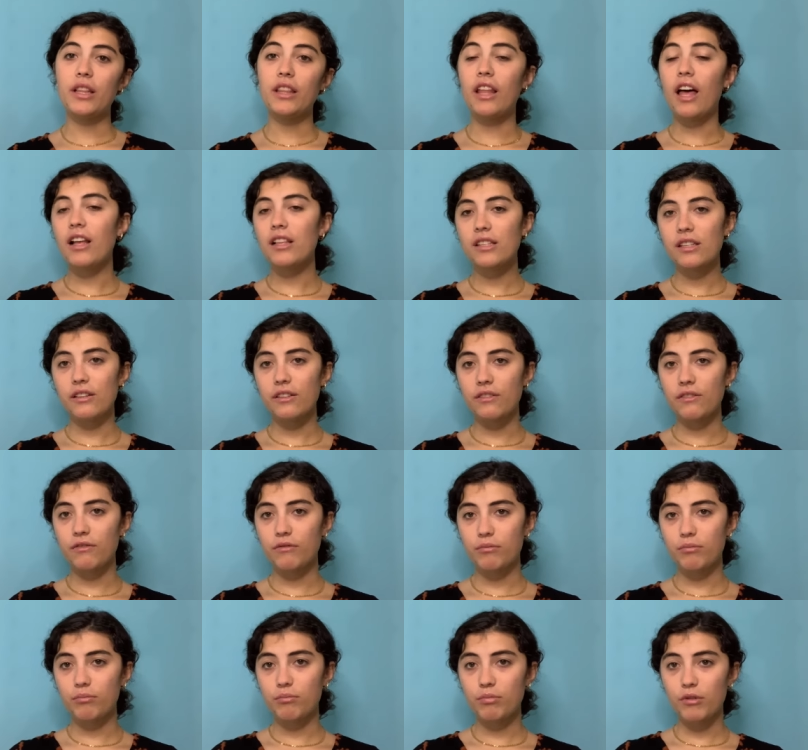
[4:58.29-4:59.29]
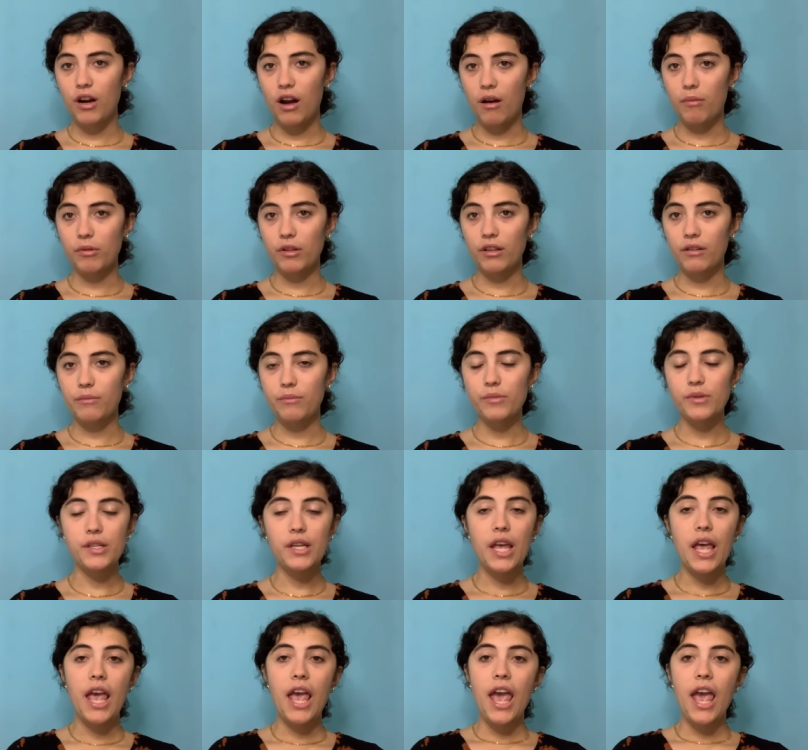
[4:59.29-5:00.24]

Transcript: lots of problems,